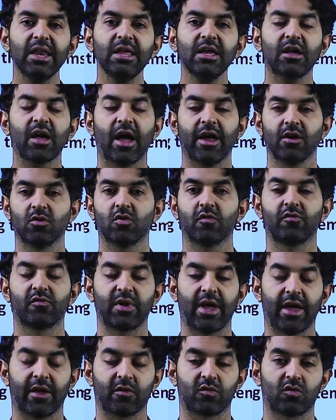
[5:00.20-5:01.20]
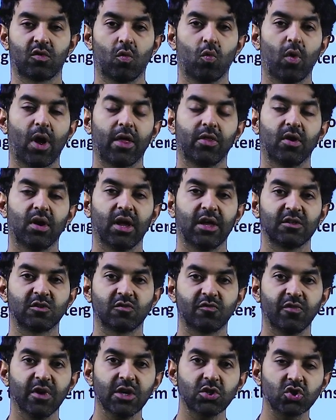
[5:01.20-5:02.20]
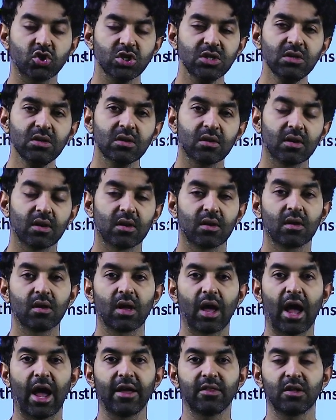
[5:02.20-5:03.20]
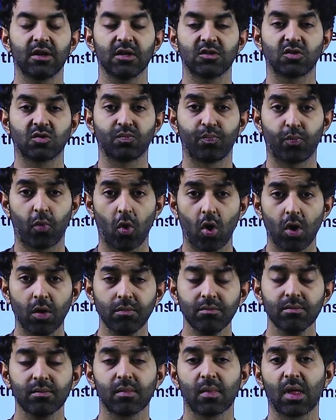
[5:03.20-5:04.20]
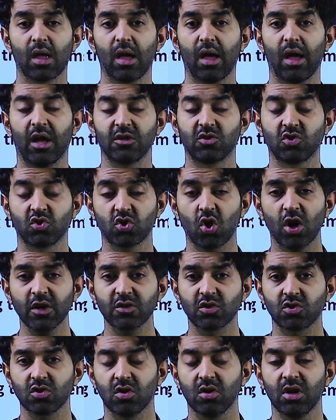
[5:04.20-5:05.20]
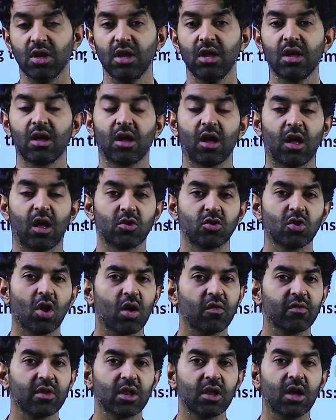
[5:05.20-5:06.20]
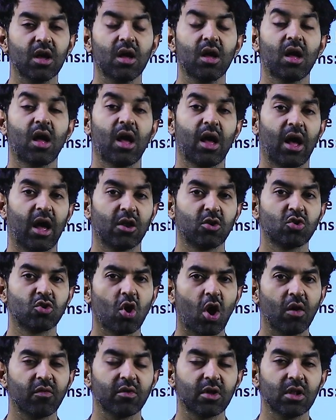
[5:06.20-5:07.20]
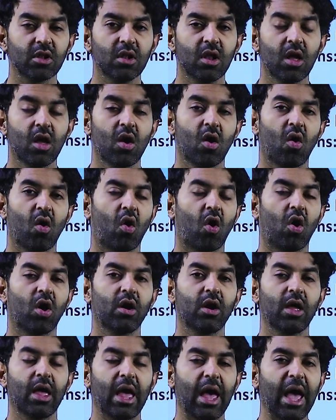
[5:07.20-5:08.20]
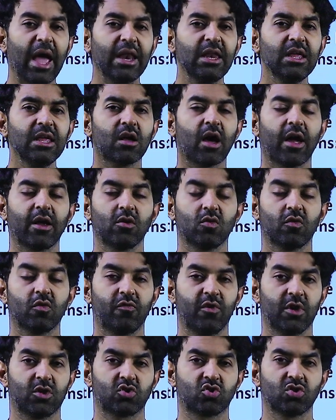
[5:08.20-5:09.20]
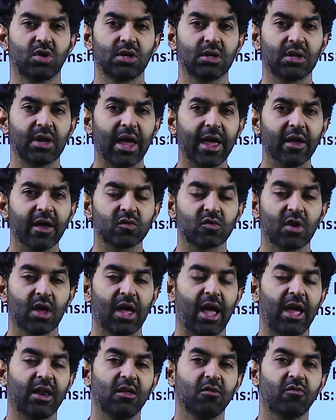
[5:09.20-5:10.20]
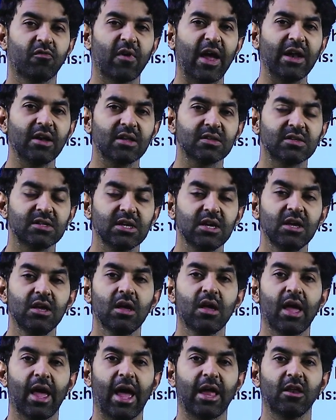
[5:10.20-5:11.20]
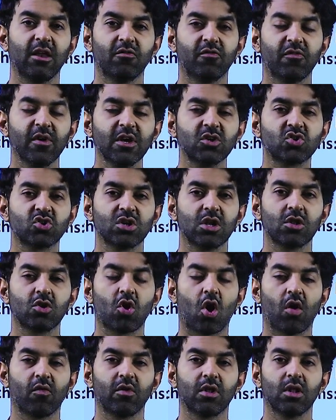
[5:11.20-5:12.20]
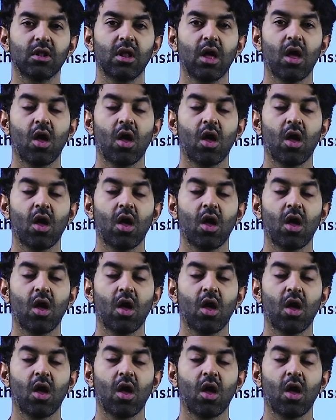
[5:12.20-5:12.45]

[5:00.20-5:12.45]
kind of text, whether it's fiction, either it's poem, a short story, a novella, a novel, or any kind of fictional text, any fantasy, any fictional novel,